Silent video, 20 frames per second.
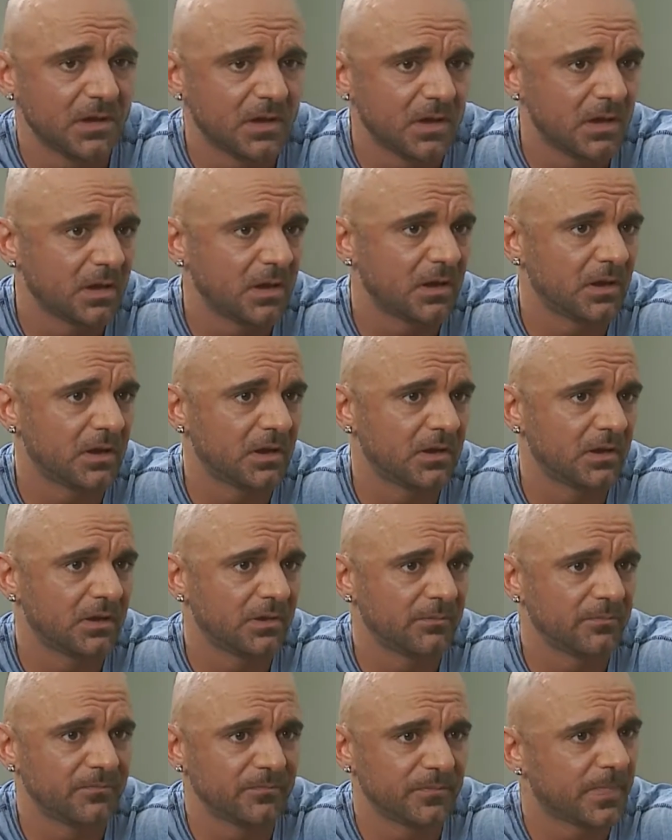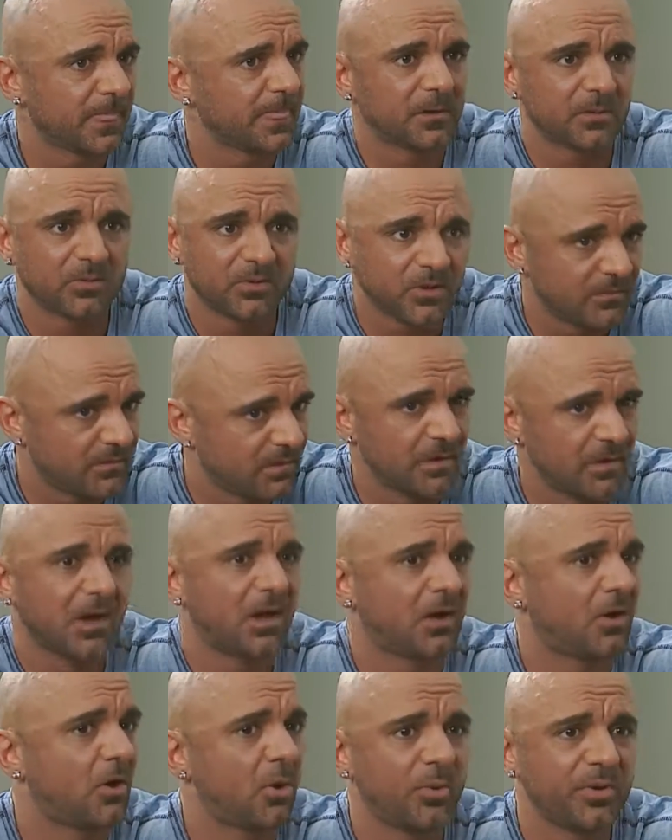There were
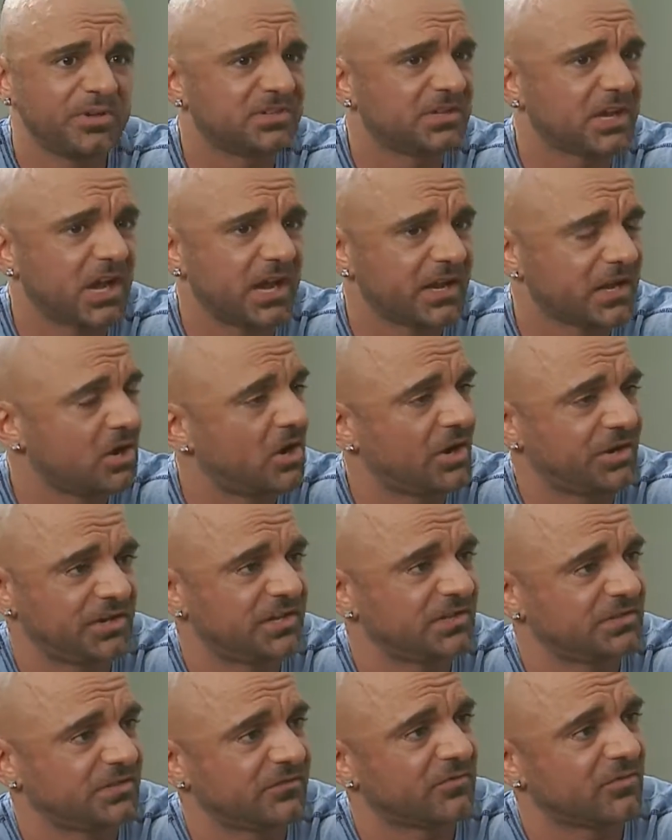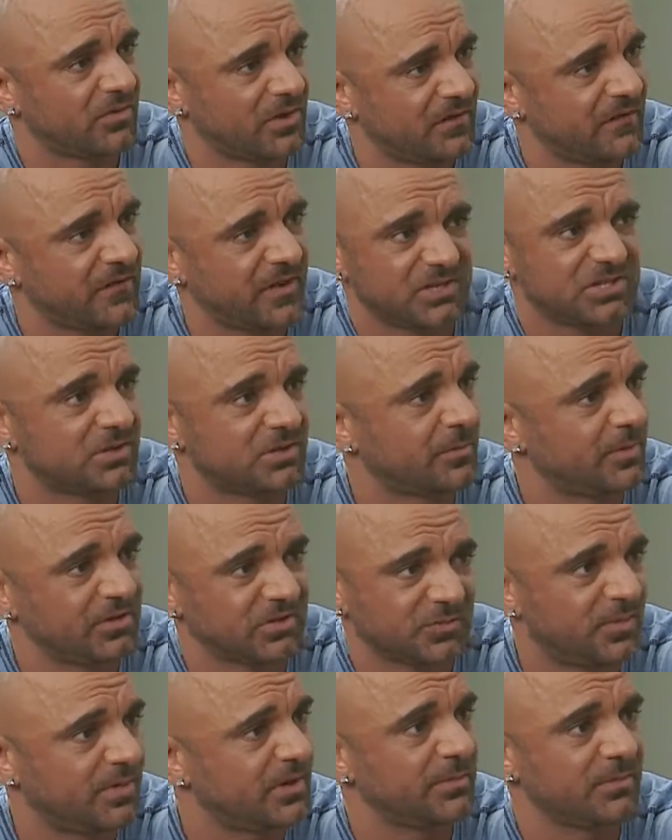always high contents of green vegetables
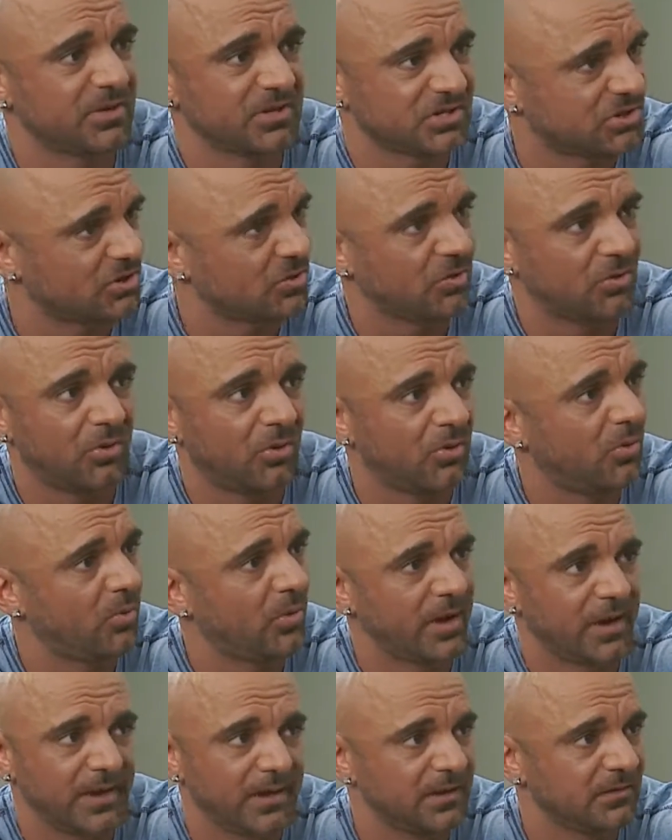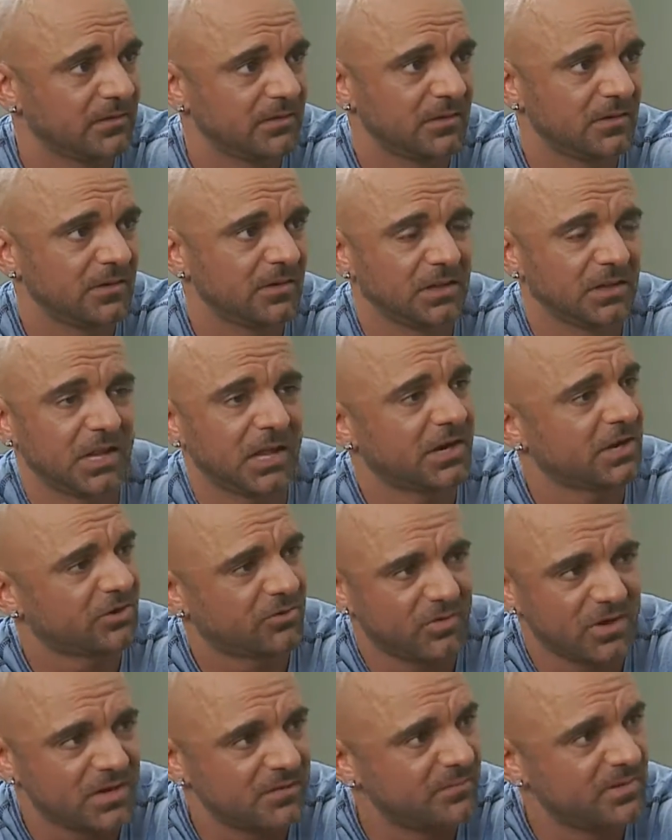pretty much the whole way. A lot of
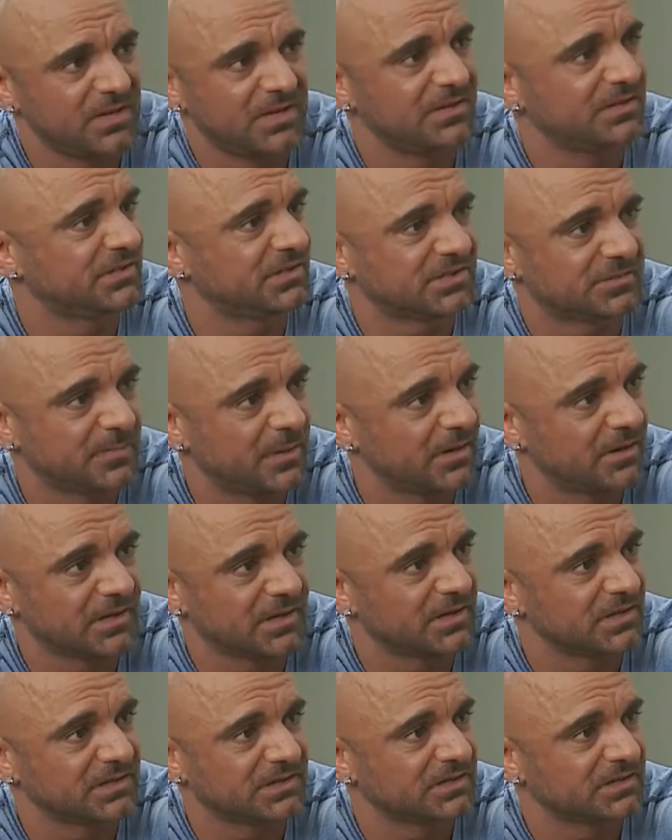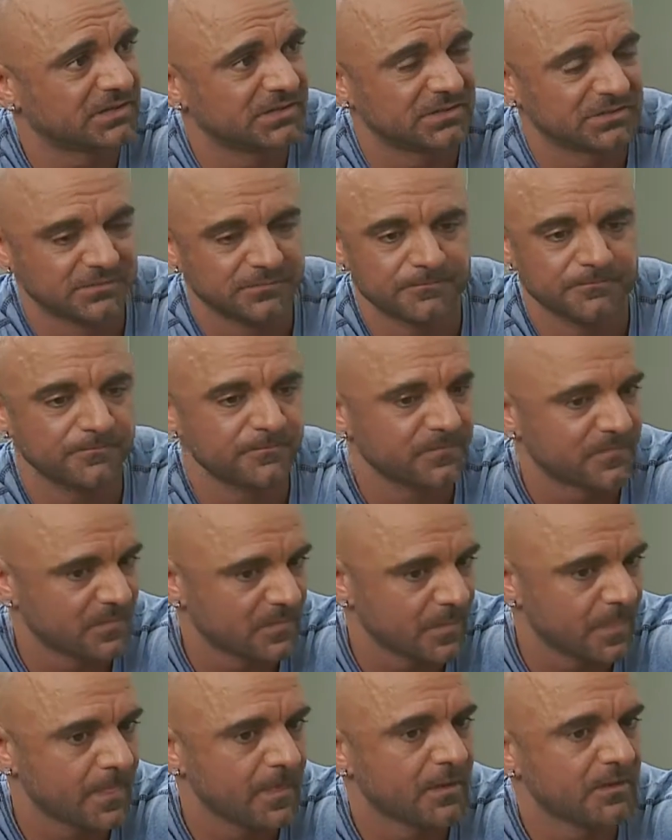green beans, asparagus,
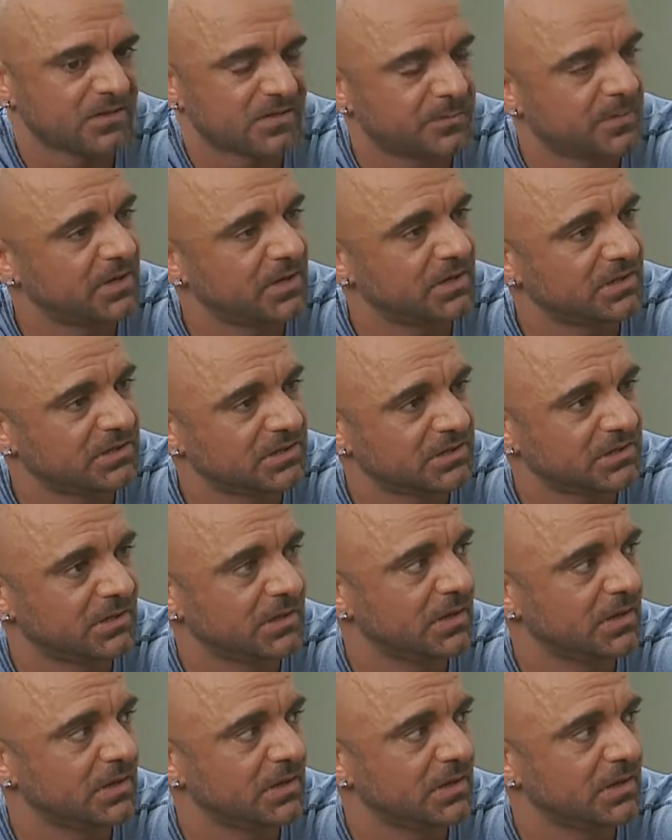spinach.